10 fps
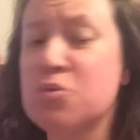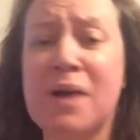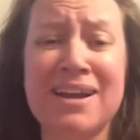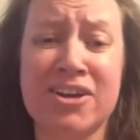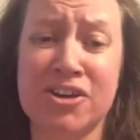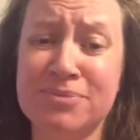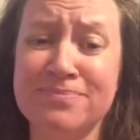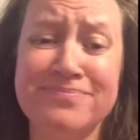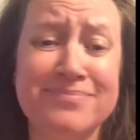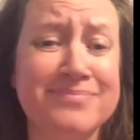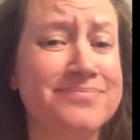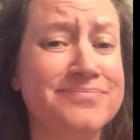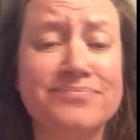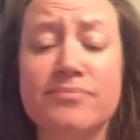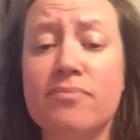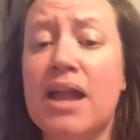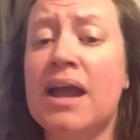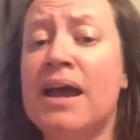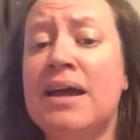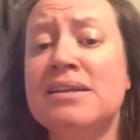well and good.
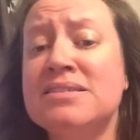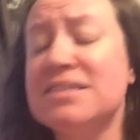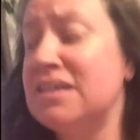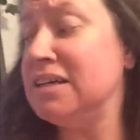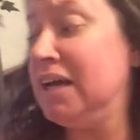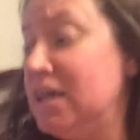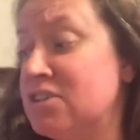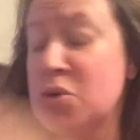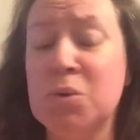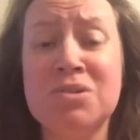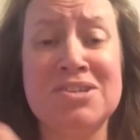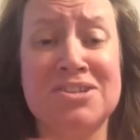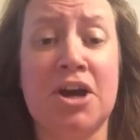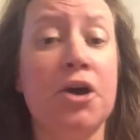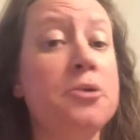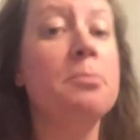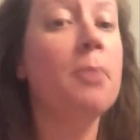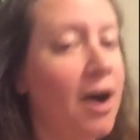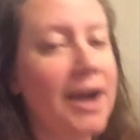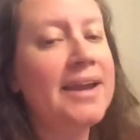And as altars go,
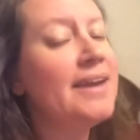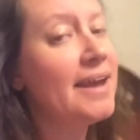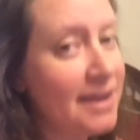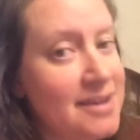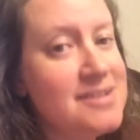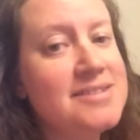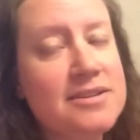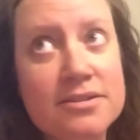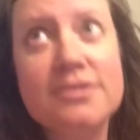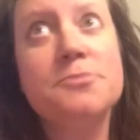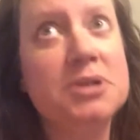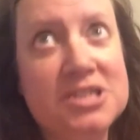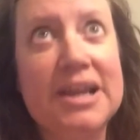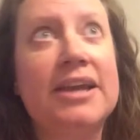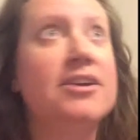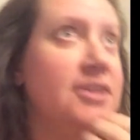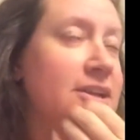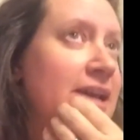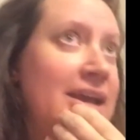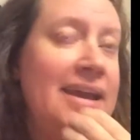mine isn't
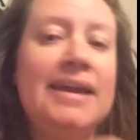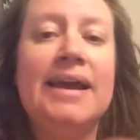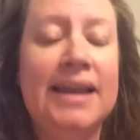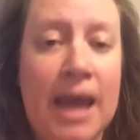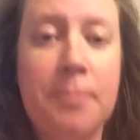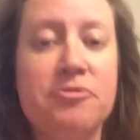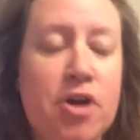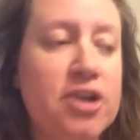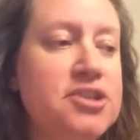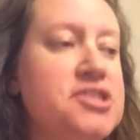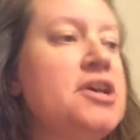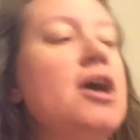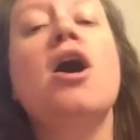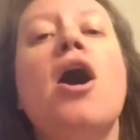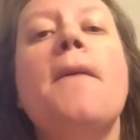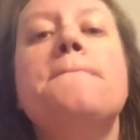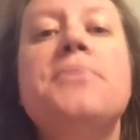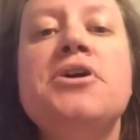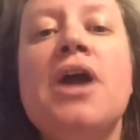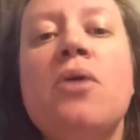particularly elaborate.
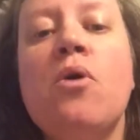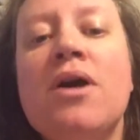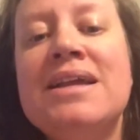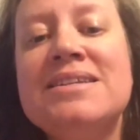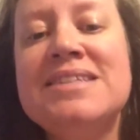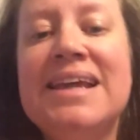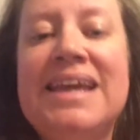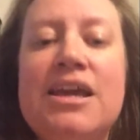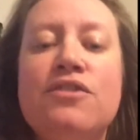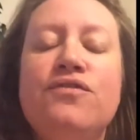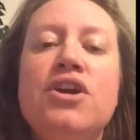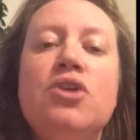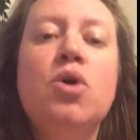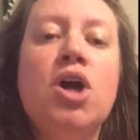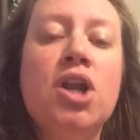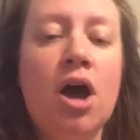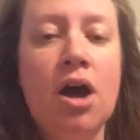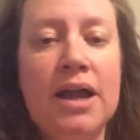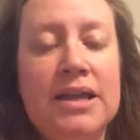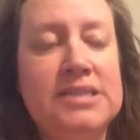But I wanted to give you an
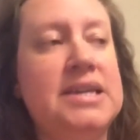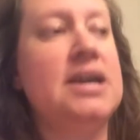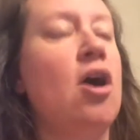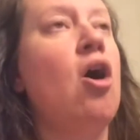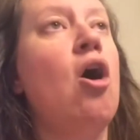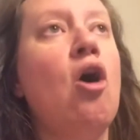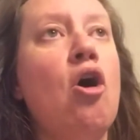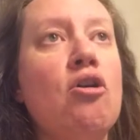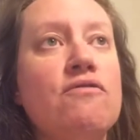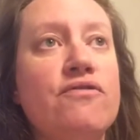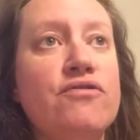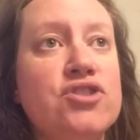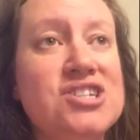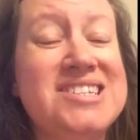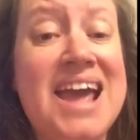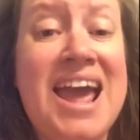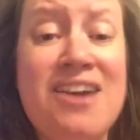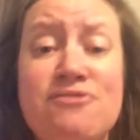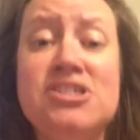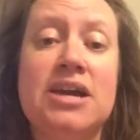idea of just
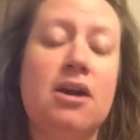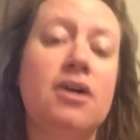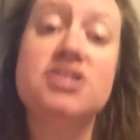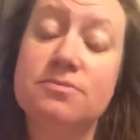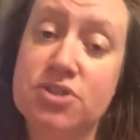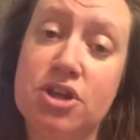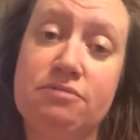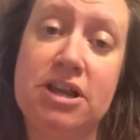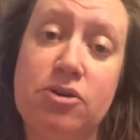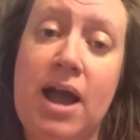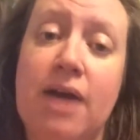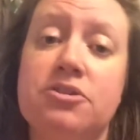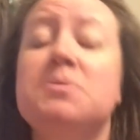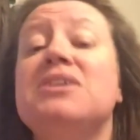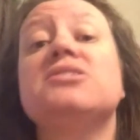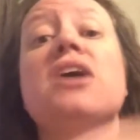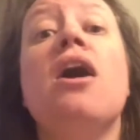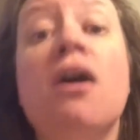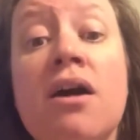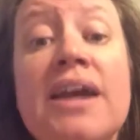everyday items that are in your house, because
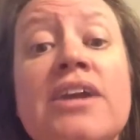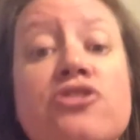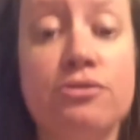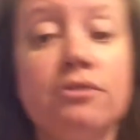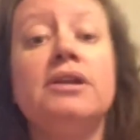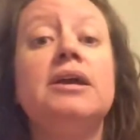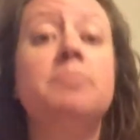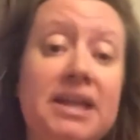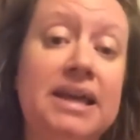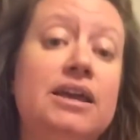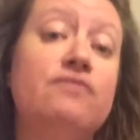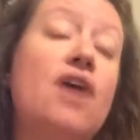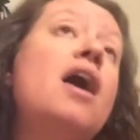I truly believe